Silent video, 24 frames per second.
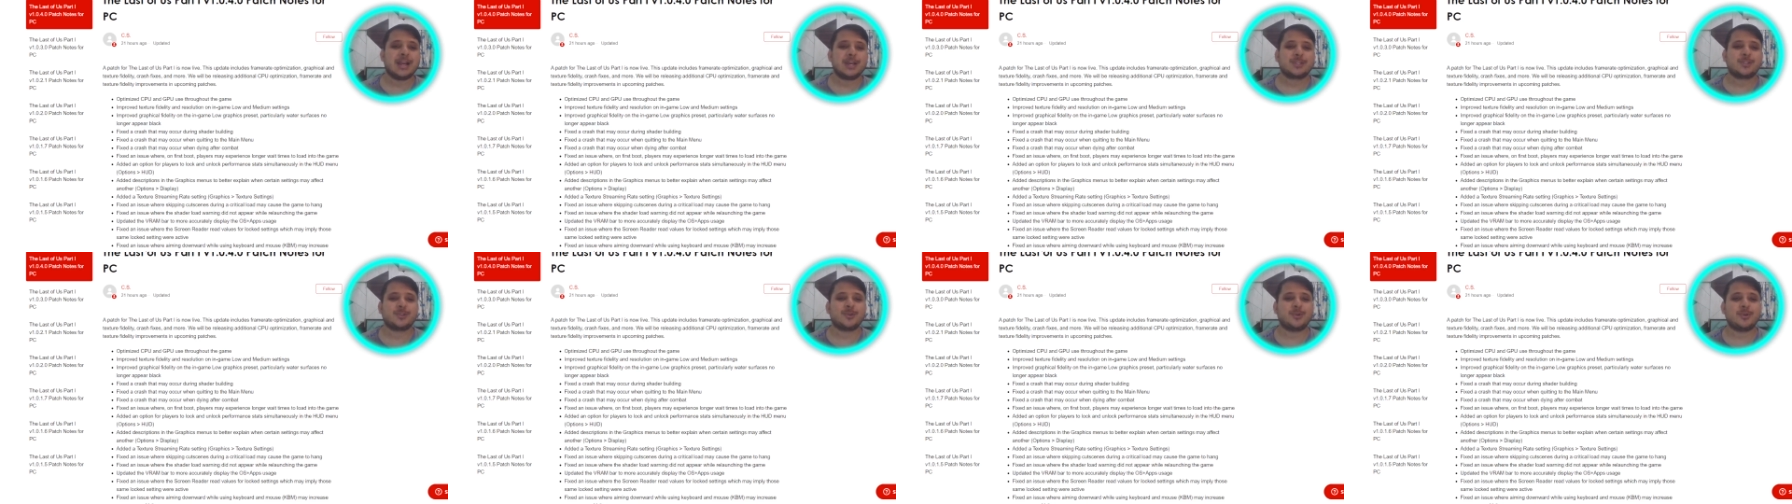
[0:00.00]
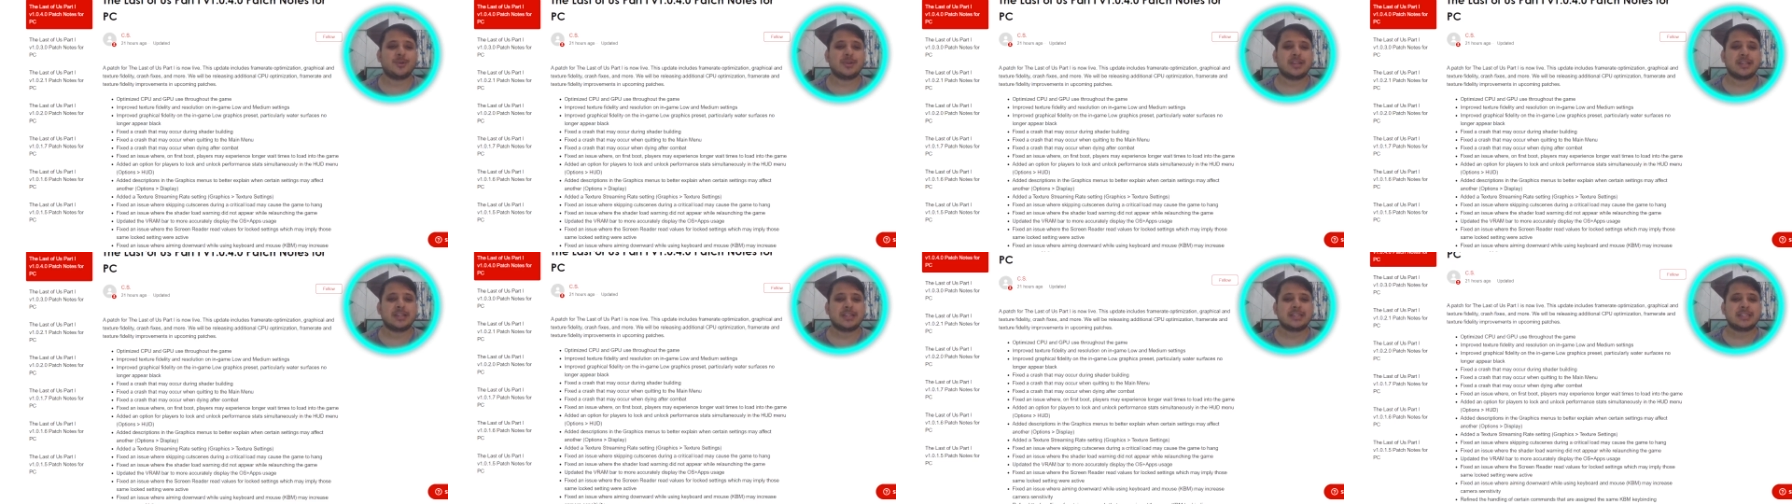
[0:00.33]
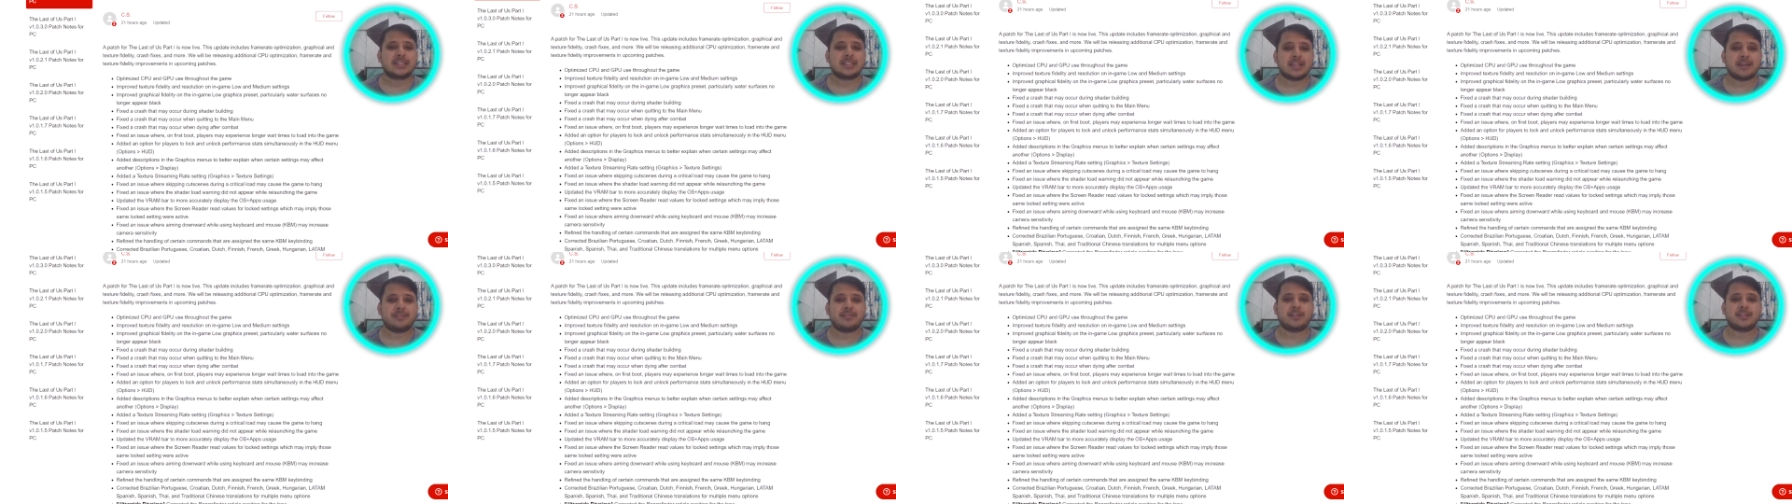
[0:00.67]
so
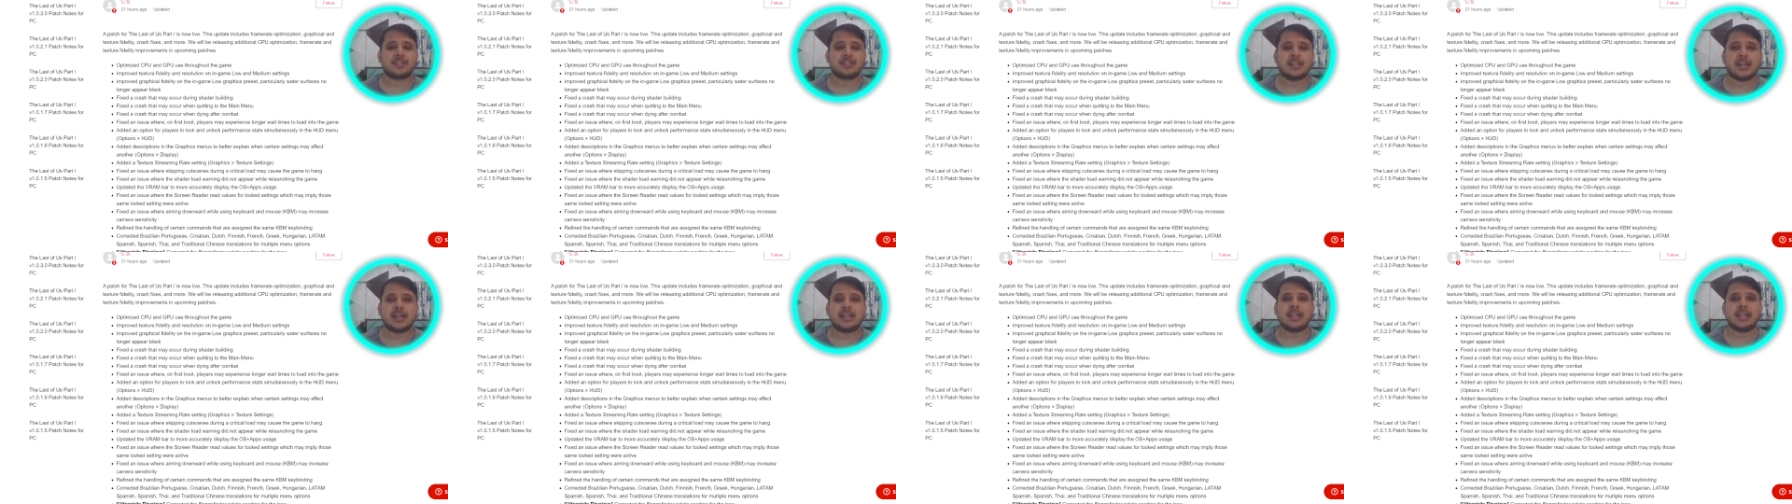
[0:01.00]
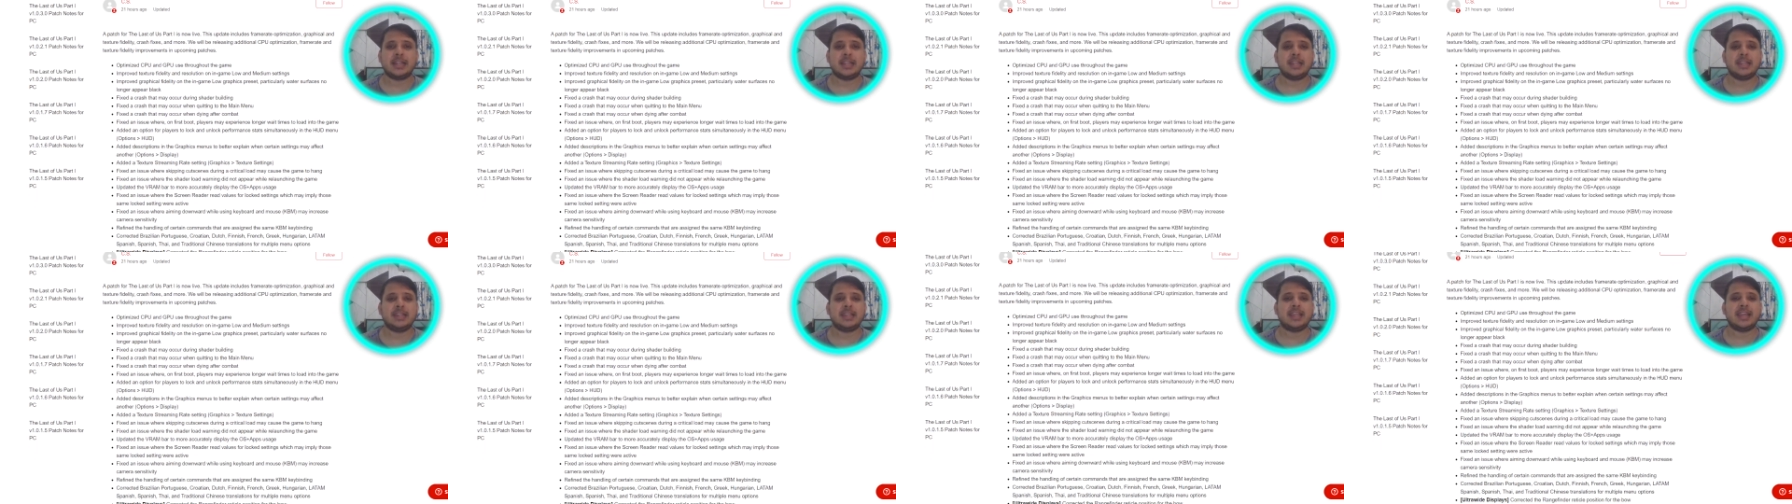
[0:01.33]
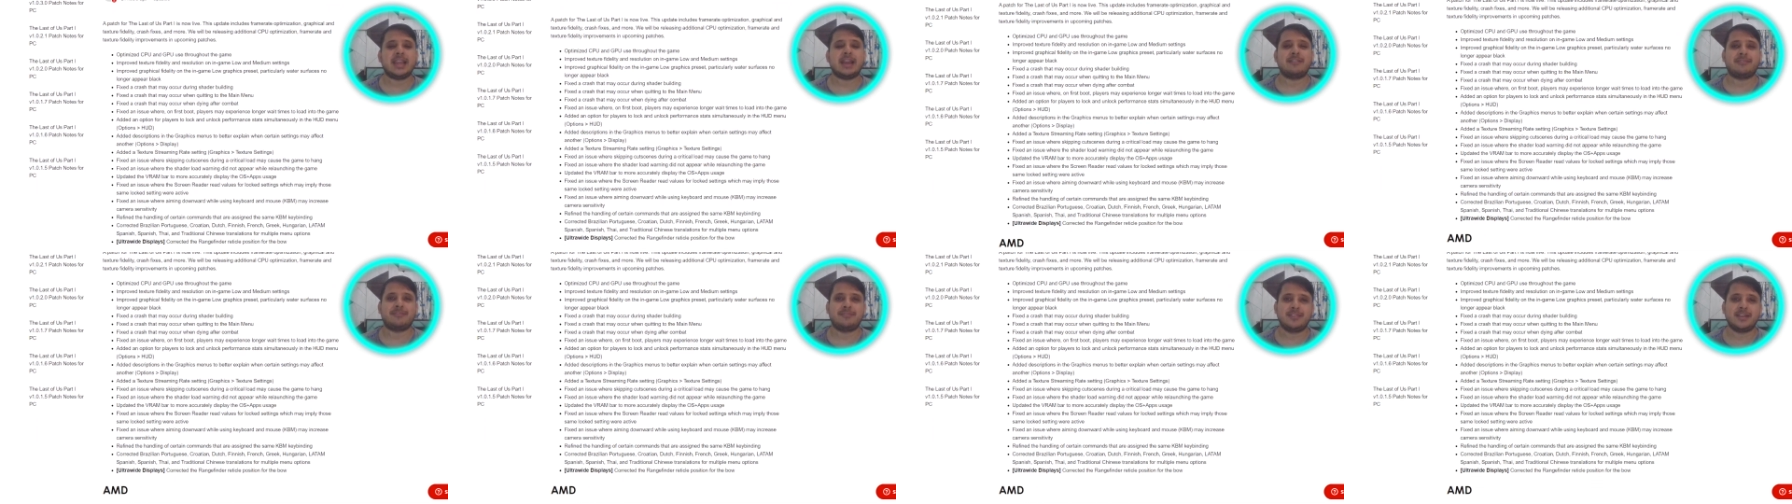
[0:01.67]
certainly they
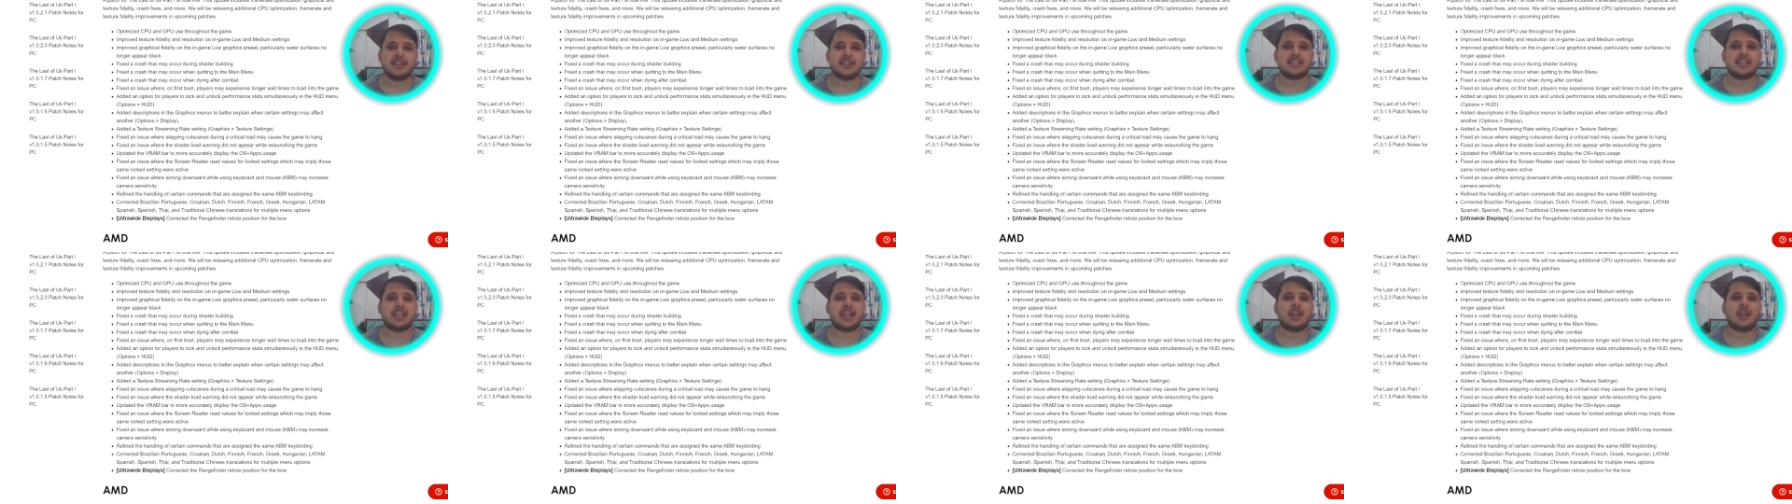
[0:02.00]
have fixed